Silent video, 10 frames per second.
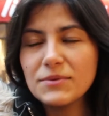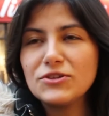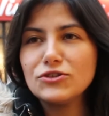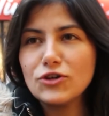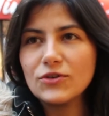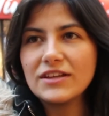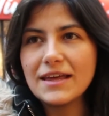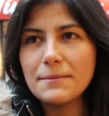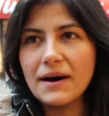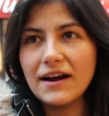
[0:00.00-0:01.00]
But you know that
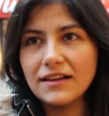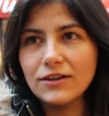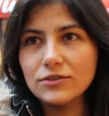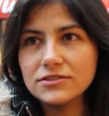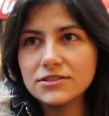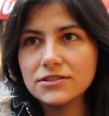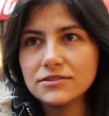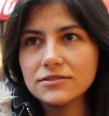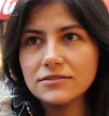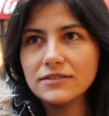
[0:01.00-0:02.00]
they buy a lot,
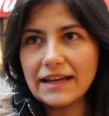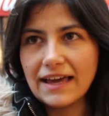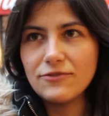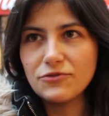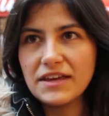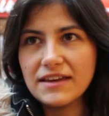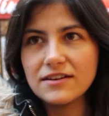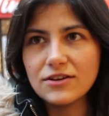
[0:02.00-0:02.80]
like every year.